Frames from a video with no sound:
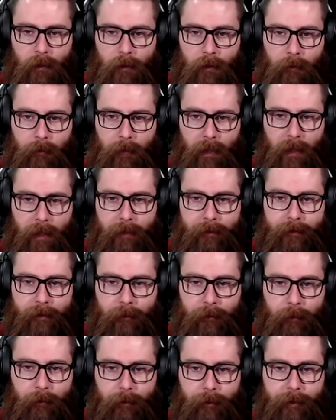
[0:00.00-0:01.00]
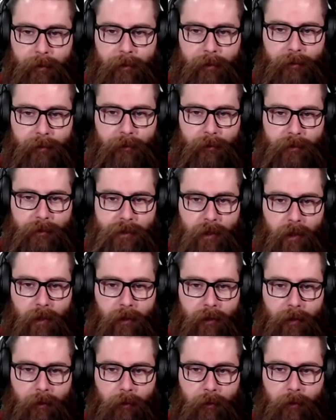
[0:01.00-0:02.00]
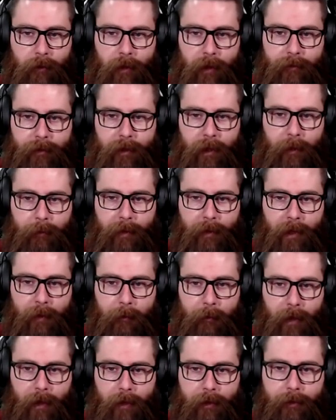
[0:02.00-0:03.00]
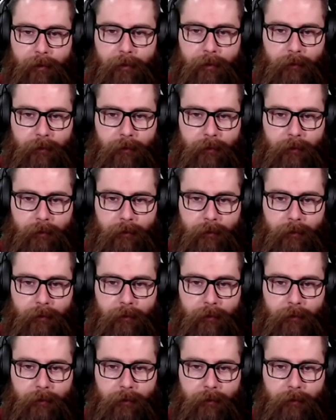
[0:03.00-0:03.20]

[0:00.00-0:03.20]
But like I said, when we do this with Charlotte, we're going to have to keep that in mind.